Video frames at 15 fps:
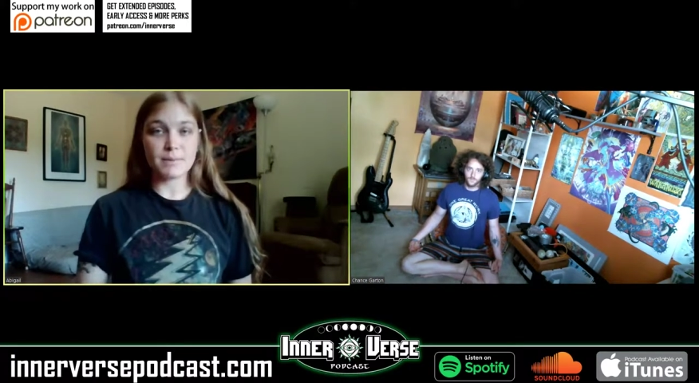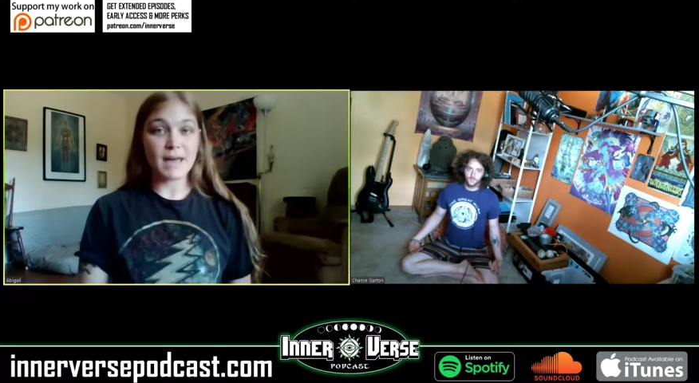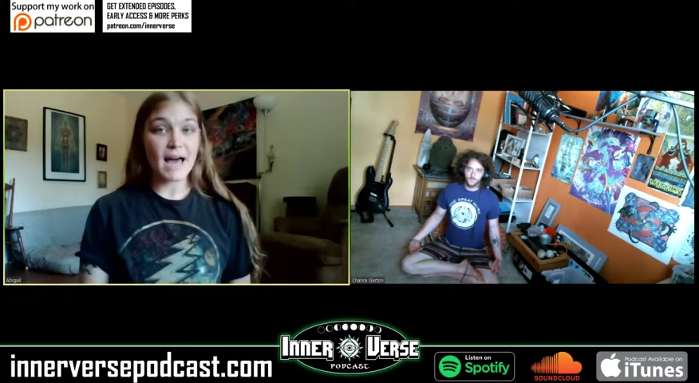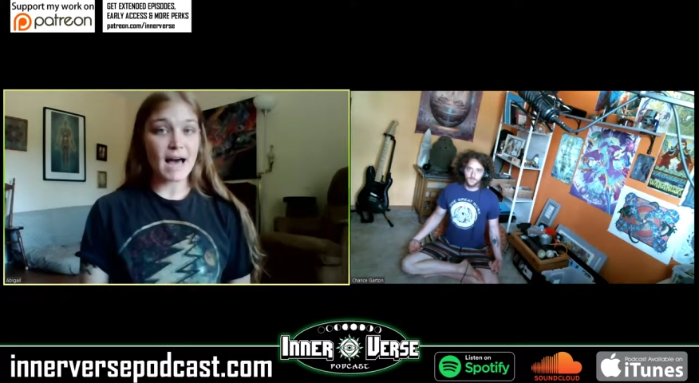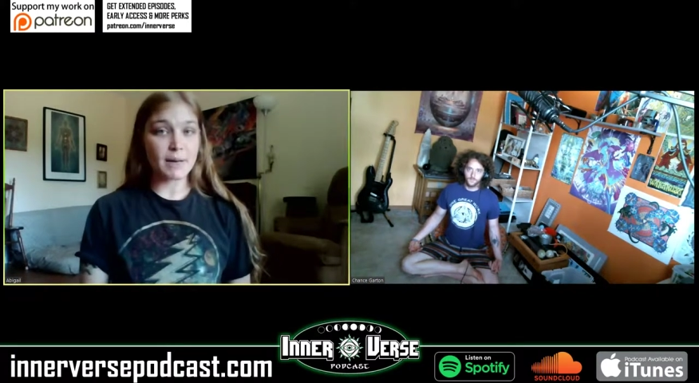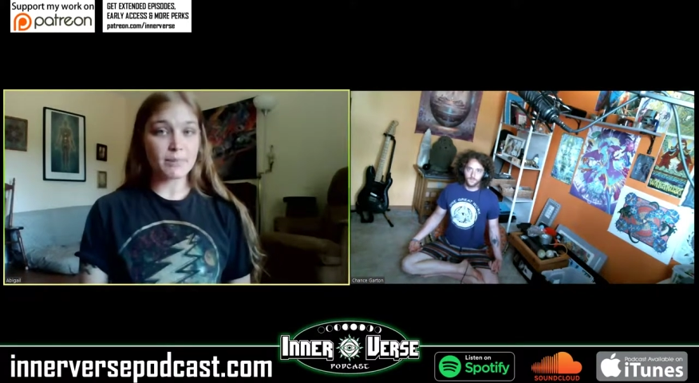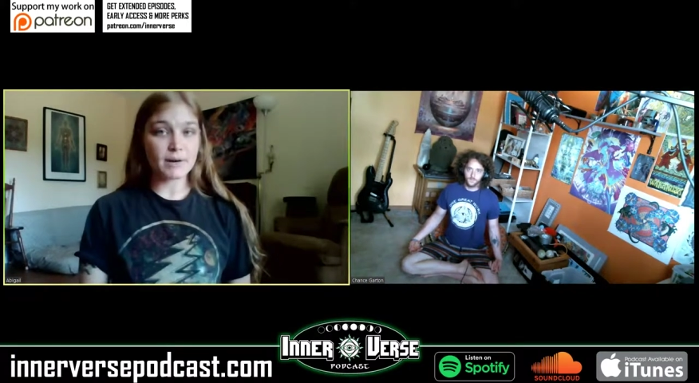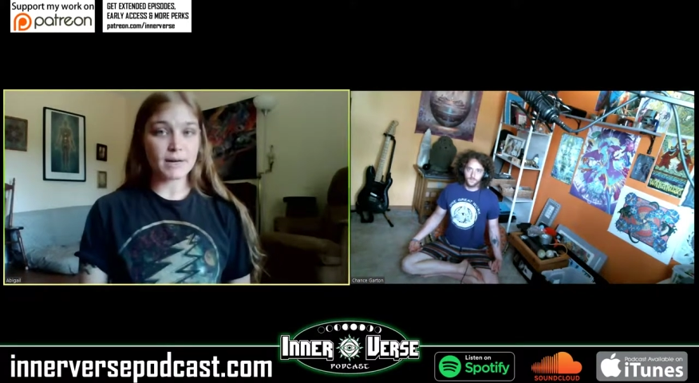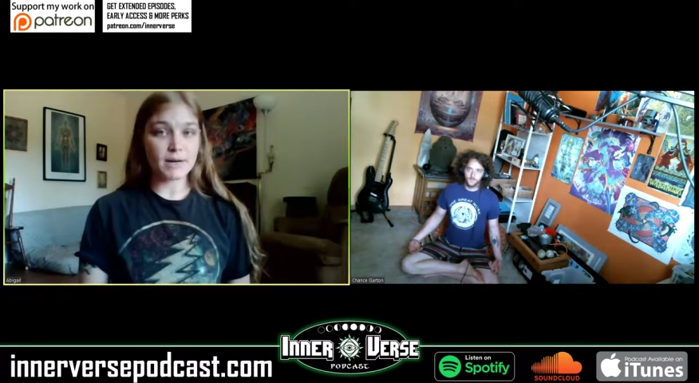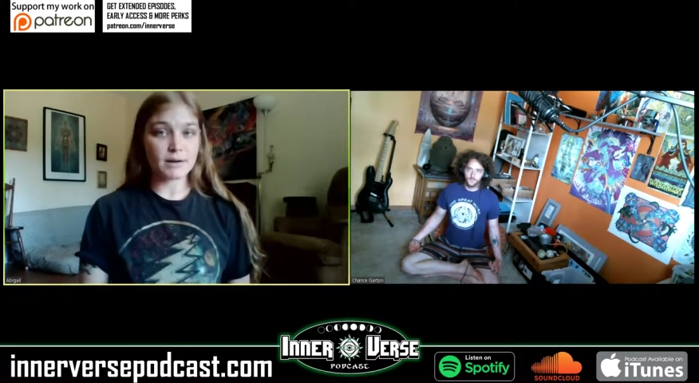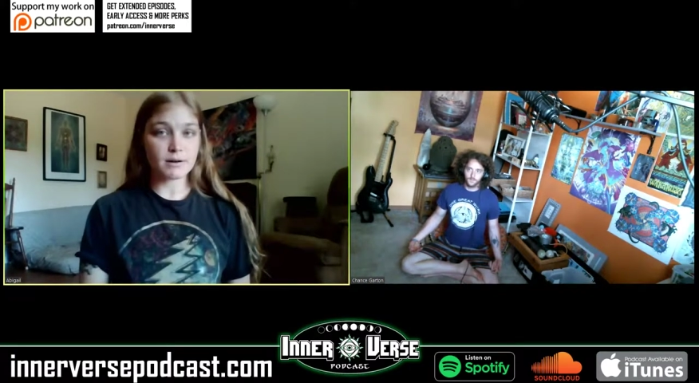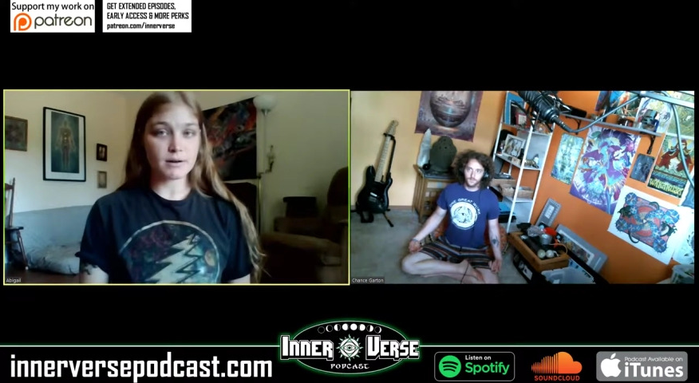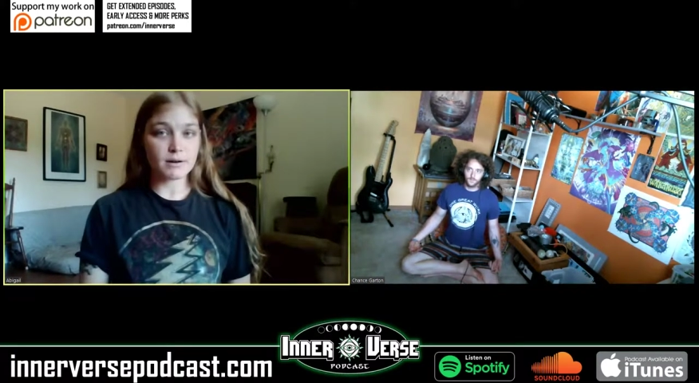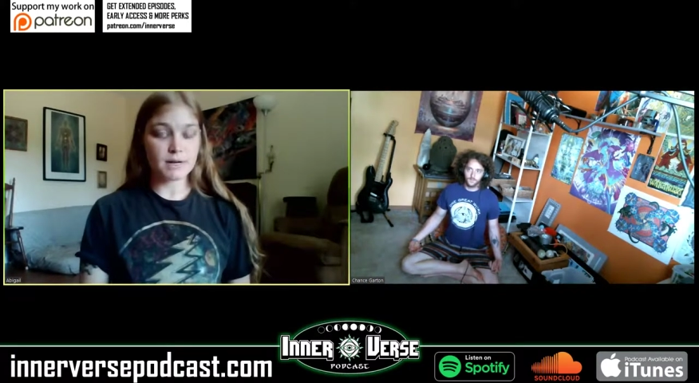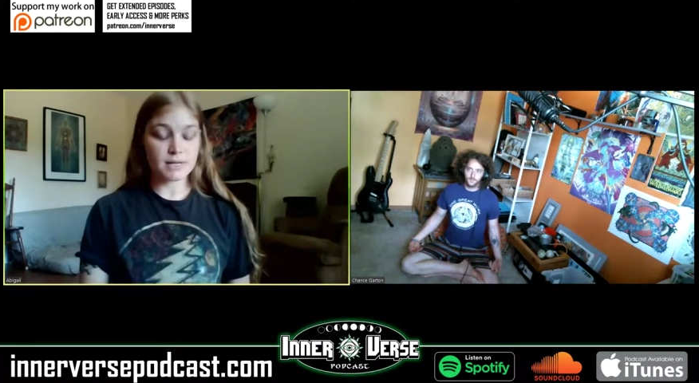happening in
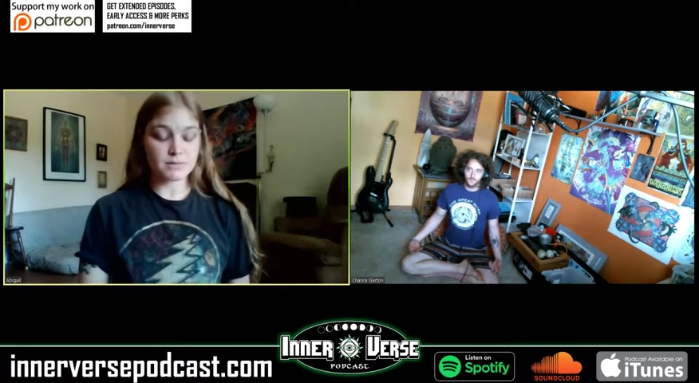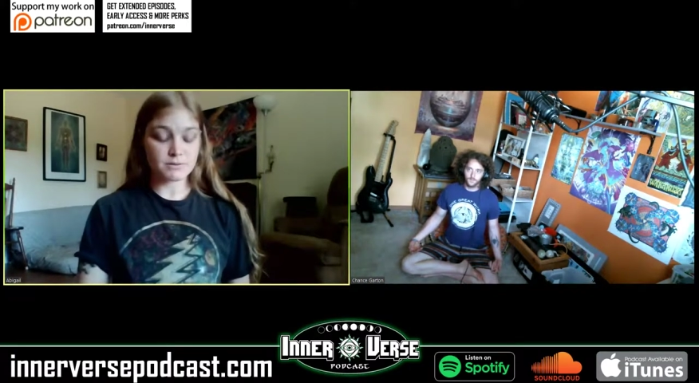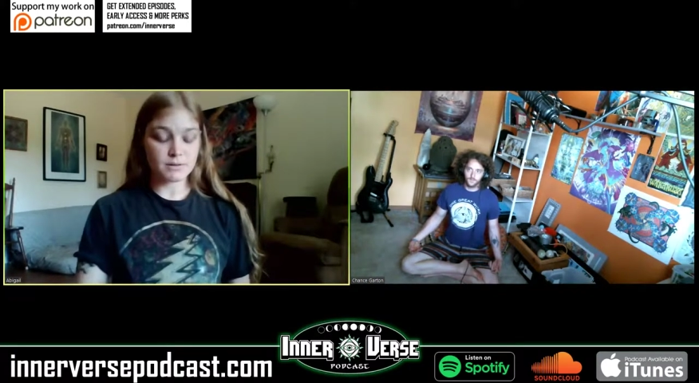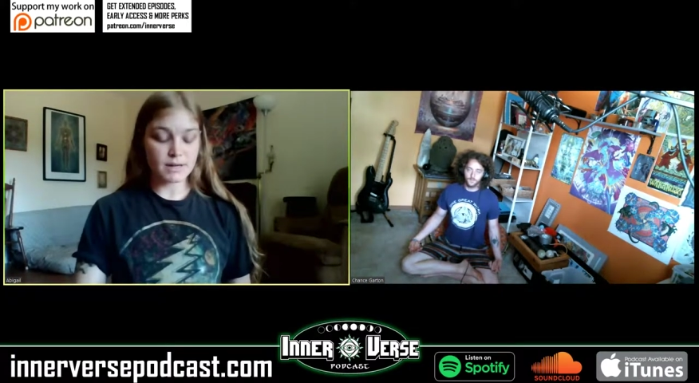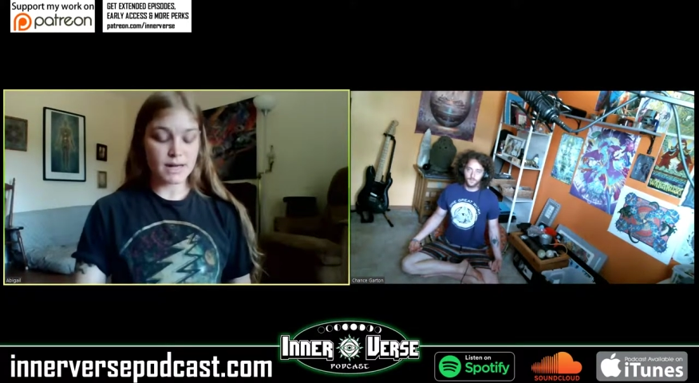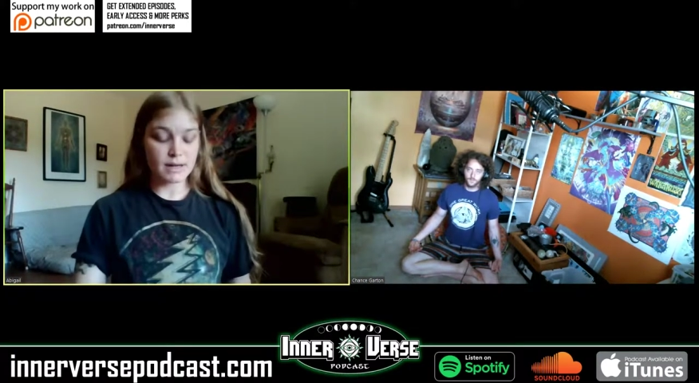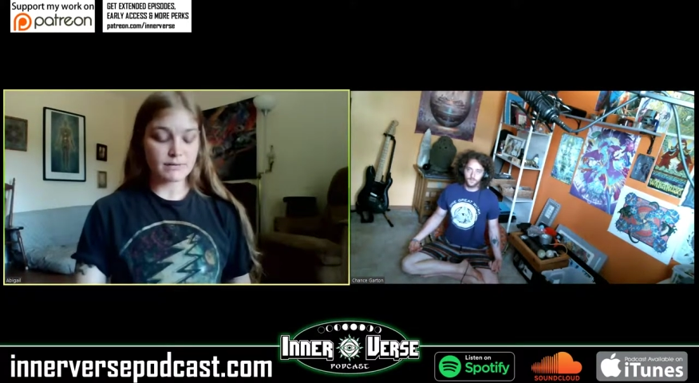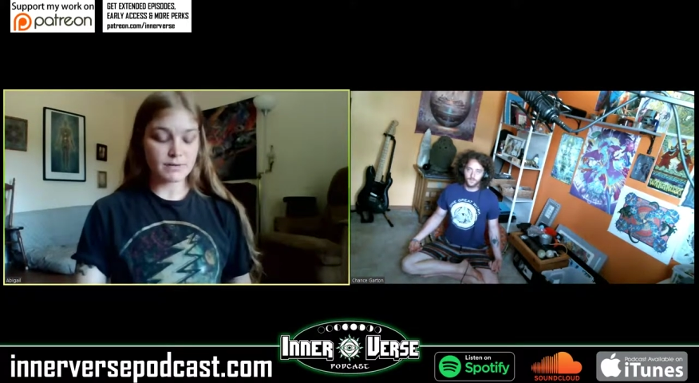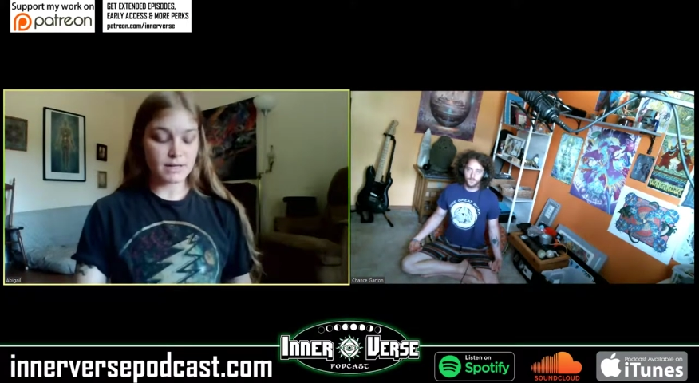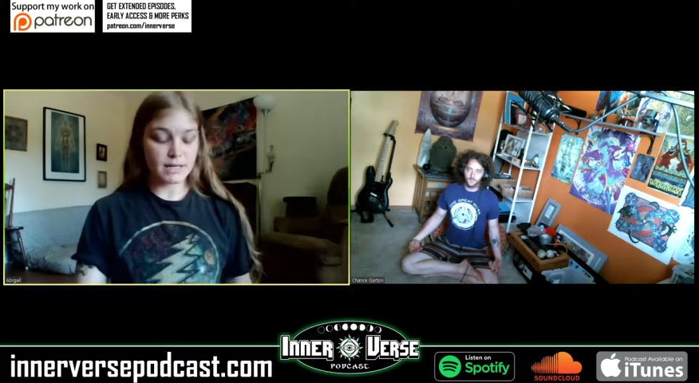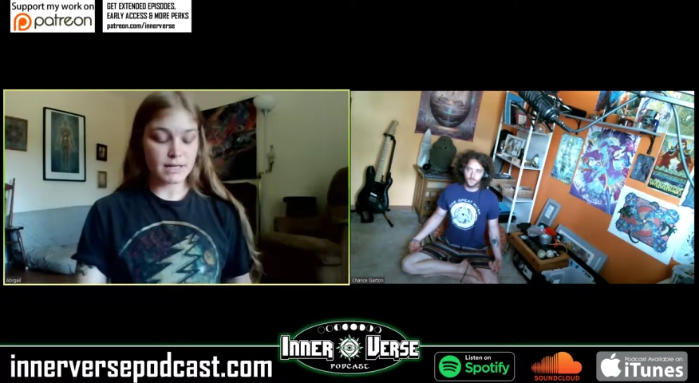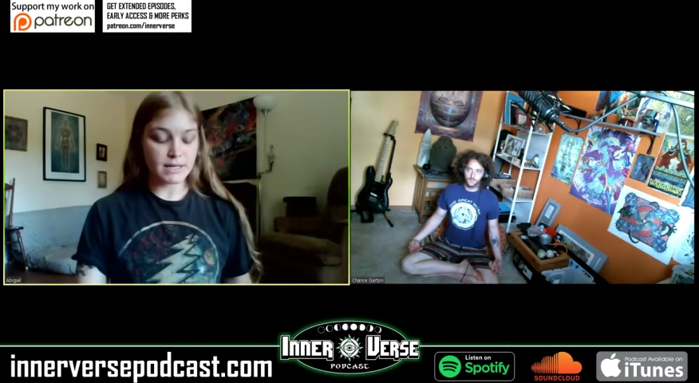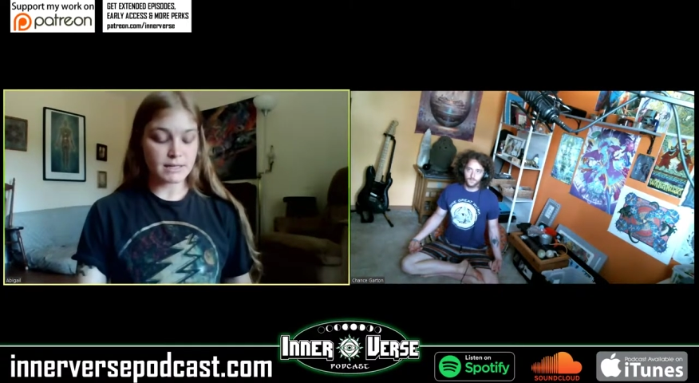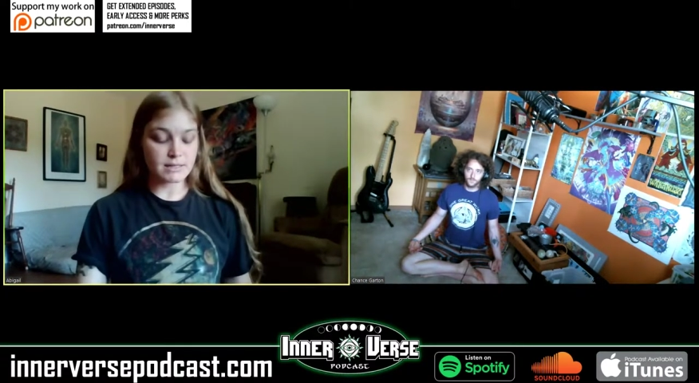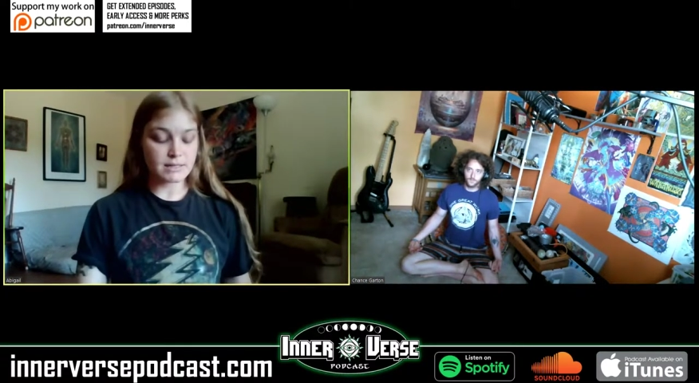our nasal
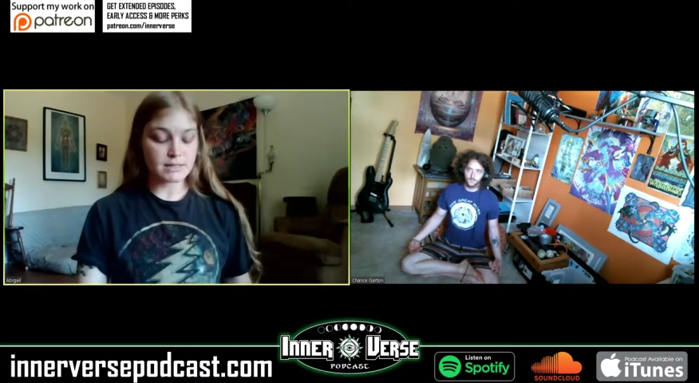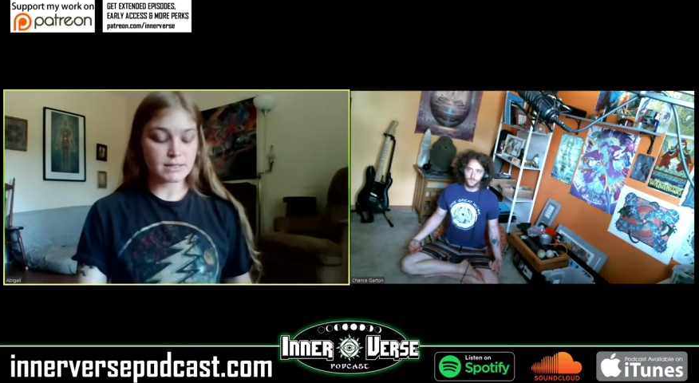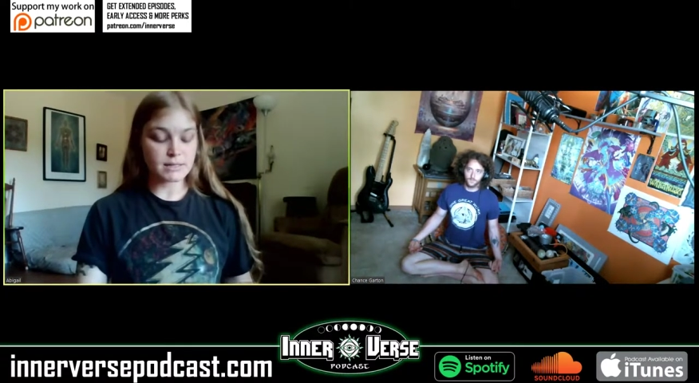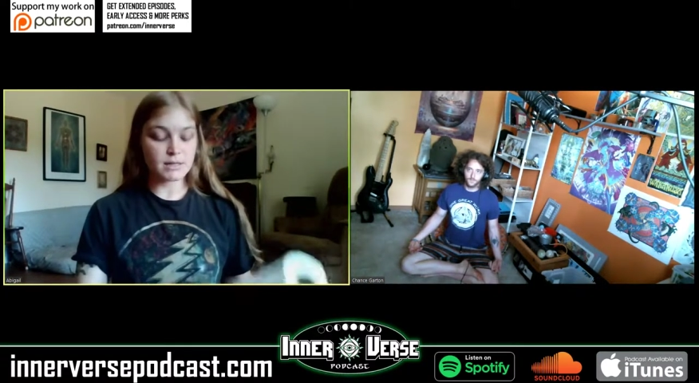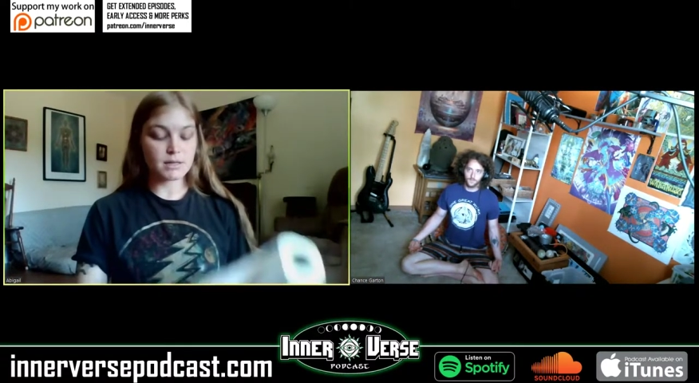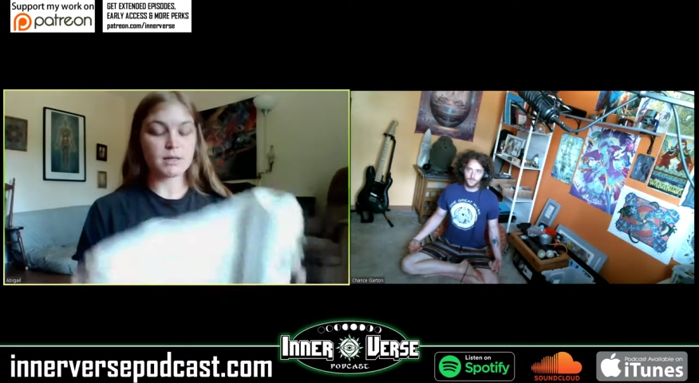cavities.